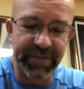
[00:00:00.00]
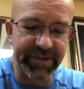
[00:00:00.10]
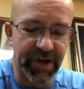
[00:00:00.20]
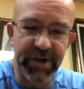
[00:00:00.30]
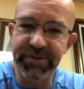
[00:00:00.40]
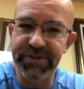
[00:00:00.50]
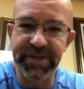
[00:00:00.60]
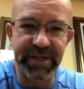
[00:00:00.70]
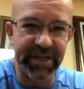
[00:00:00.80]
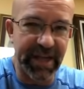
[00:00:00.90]
that the doctors
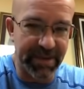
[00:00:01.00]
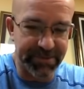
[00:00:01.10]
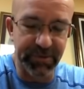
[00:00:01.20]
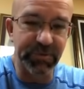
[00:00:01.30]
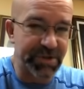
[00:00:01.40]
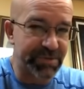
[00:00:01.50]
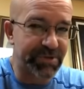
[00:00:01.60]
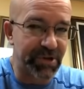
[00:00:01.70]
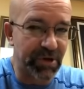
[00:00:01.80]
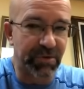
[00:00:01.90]
can get absolute wisdom
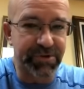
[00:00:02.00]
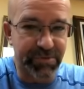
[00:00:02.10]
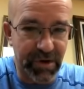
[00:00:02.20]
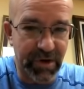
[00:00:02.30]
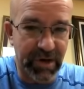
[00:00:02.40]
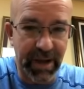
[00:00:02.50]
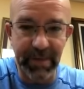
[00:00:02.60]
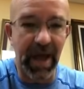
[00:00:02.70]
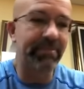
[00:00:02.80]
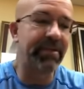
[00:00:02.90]
to know what's wrong.
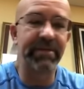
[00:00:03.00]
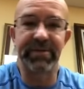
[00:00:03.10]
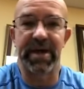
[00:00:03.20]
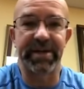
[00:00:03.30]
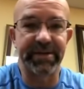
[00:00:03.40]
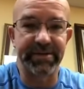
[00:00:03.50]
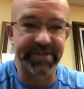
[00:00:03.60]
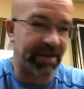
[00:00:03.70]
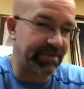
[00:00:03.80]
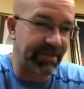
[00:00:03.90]
I believe God
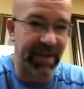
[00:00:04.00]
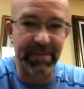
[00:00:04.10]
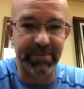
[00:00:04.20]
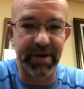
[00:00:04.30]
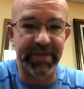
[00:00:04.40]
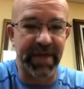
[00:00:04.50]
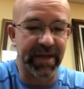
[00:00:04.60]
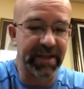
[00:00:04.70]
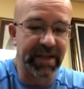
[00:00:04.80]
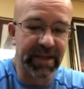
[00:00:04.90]
heals. I believe that. I pray
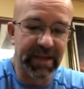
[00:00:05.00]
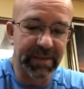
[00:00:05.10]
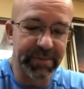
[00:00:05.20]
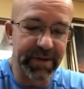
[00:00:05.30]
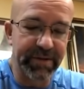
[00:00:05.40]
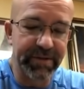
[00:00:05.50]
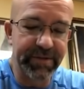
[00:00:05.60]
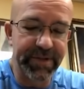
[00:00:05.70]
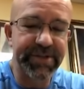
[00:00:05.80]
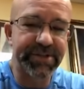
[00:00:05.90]
that. But
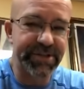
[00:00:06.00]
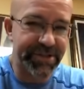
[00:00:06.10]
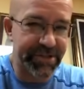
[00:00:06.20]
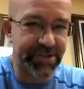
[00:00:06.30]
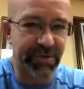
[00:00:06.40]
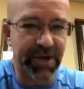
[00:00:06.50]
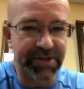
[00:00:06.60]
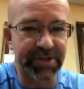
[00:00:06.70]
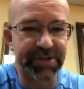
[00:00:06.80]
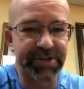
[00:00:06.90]
this
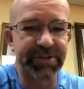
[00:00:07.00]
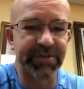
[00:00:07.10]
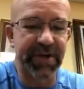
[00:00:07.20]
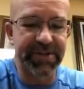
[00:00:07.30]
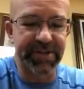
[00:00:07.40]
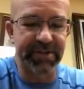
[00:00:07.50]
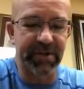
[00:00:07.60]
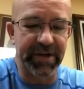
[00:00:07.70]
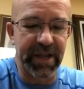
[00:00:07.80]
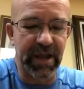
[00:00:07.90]
situation that she's facing
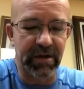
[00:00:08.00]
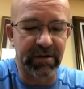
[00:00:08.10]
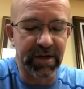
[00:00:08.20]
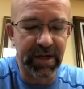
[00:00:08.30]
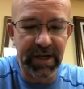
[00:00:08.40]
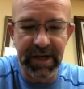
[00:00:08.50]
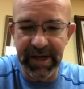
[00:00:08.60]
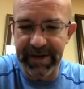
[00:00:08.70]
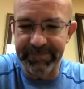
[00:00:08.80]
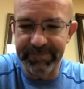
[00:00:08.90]
right now,
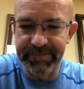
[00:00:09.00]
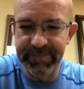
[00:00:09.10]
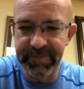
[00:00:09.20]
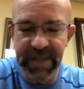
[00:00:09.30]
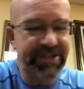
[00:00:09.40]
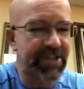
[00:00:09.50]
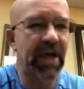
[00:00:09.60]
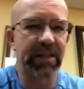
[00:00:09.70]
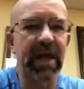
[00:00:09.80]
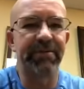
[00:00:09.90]
it's
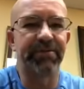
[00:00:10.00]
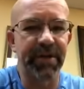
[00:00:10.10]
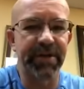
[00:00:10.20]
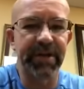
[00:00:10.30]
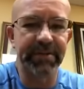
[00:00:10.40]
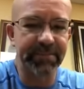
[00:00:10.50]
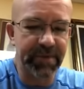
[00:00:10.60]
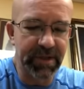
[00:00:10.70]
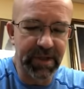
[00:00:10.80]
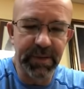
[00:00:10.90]
not life-threatening,
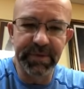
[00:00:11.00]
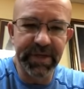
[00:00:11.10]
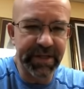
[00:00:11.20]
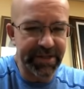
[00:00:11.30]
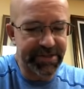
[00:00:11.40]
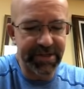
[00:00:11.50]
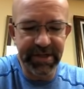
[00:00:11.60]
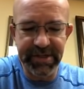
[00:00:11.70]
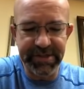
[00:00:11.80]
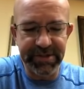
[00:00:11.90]
but it
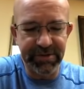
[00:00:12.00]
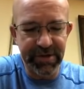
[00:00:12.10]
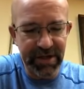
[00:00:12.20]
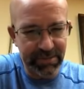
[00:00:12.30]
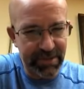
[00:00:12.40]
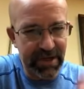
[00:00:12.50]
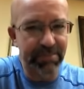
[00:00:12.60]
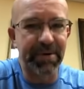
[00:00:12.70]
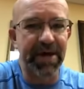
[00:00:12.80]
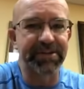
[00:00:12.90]
is incredibly
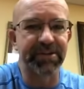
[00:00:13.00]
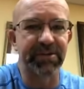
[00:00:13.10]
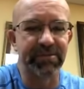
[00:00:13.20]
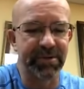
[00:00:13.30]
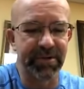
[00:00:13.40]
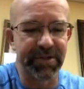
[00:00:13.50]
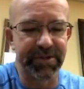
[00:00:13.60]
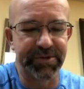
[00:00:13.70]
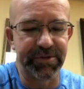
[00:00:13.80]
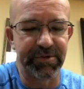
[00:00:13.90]
impacting her ability
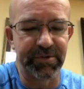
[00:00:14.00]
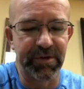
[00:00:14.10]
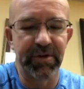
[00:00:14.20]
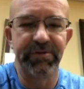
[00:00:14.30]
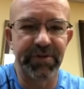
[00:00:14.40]
to